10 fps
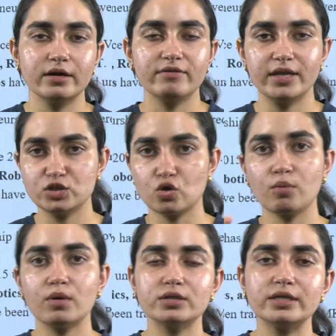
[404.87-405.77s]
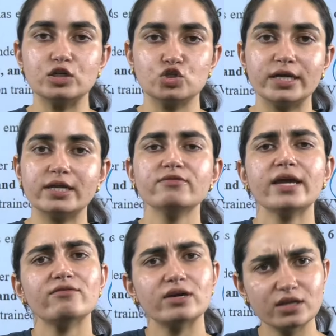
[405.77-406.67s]
When I talk about the initiative, we
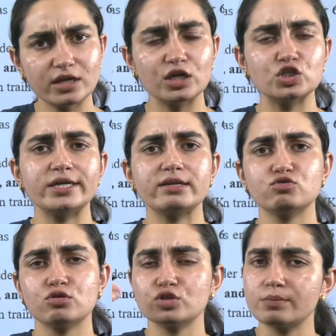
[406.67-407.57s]
have other initiatives also.